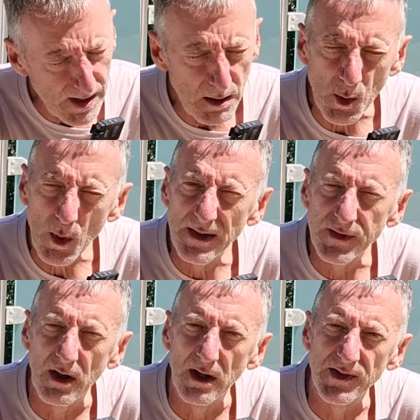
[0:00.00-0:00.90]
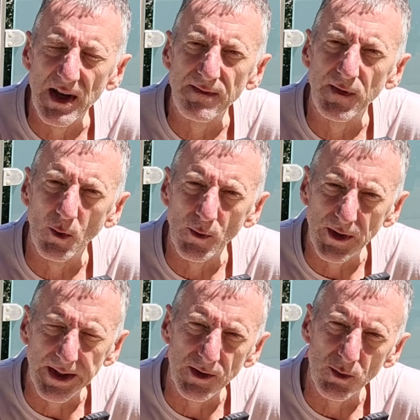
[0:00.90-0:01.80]
And my wife's got a Z Fold
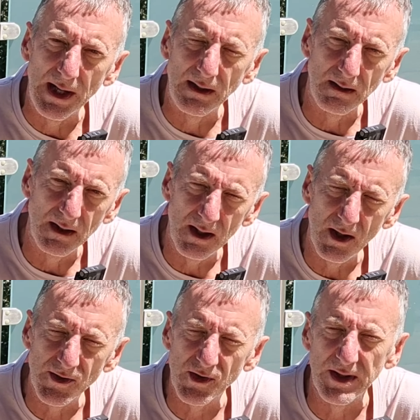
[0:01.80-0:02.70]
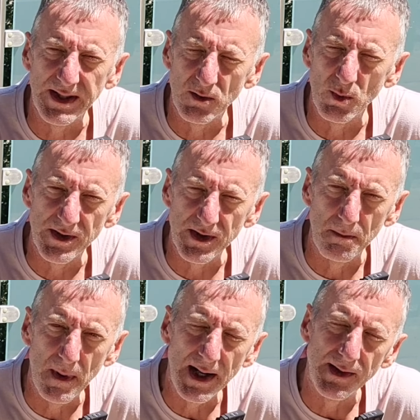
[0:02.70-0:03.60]
three as well. Uh, her screen's worse
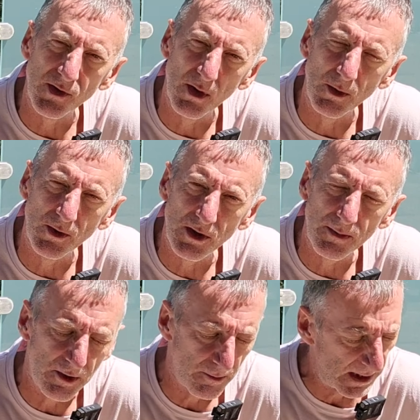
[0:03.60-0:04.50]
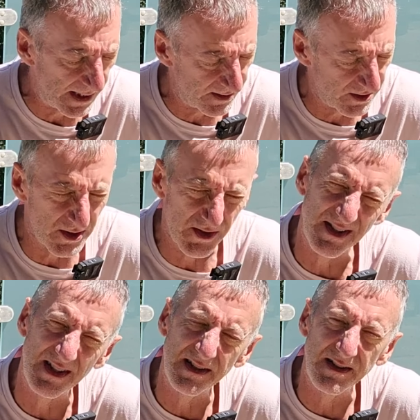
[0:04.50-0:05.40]
than mine, so I'm going to be replacing hers
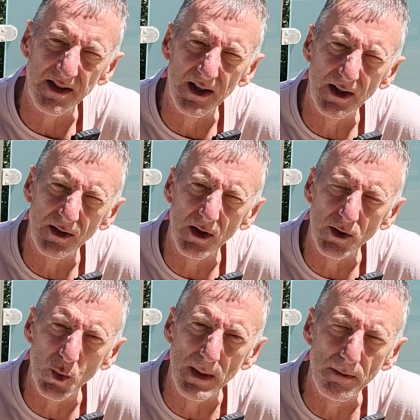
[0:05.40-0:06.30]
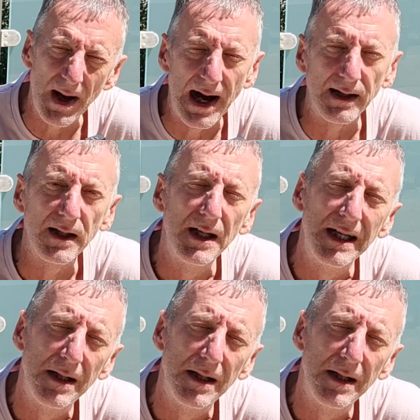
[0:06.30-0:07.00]
because this is a, a, a twin pack.